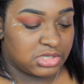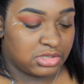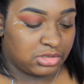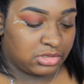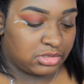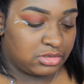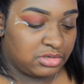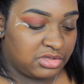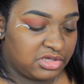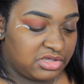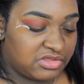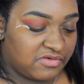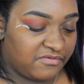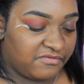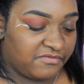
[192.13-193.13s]
it literally
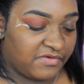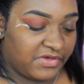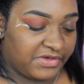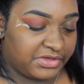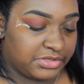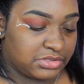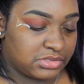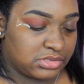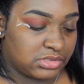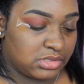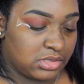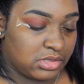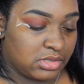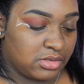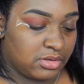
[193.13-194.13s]
defines
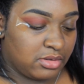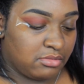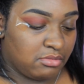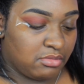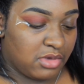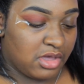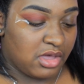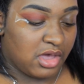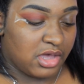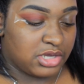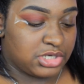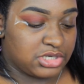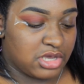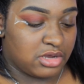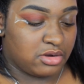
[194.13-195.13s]
my
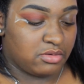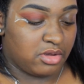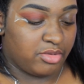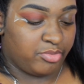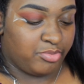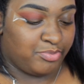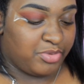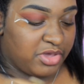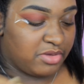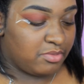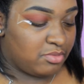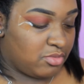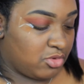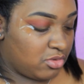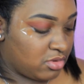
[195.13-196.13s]
eyeshadow a bit
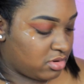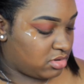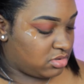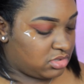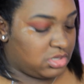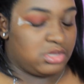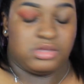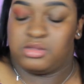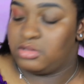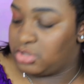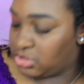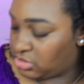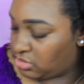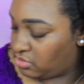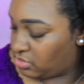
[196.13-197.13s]
more than
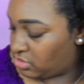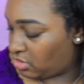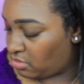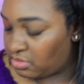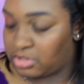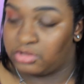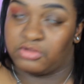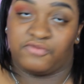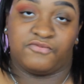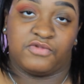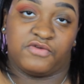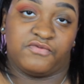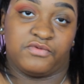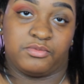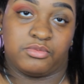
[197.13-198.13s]
just using a regular
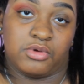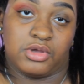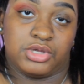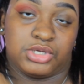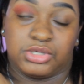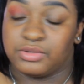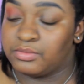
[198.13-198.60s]
fluffy brush.